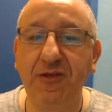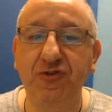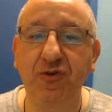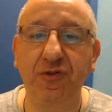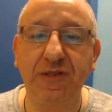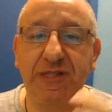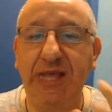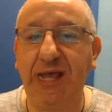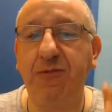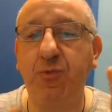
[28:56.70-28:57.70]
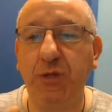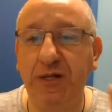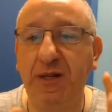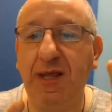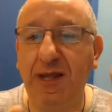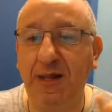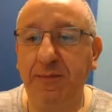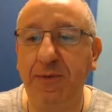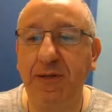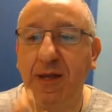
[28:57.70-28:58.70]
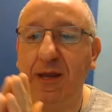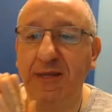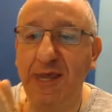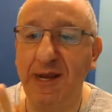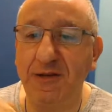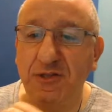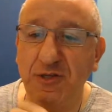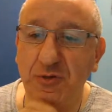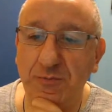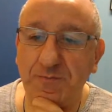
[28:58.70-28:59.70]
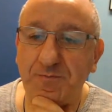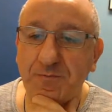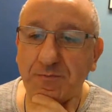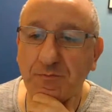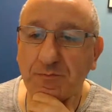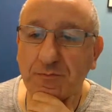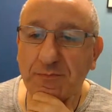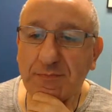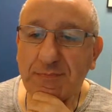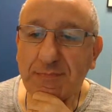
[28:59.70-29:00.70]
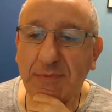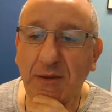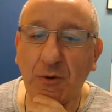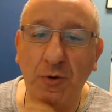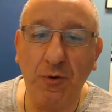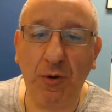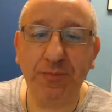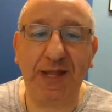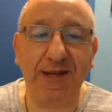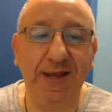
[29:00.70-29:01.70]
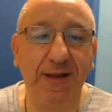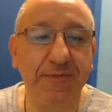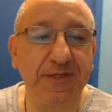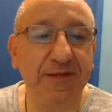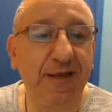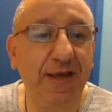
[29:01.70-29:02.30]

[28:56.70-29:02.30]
So that will help, I guarantee you. Hope that helps.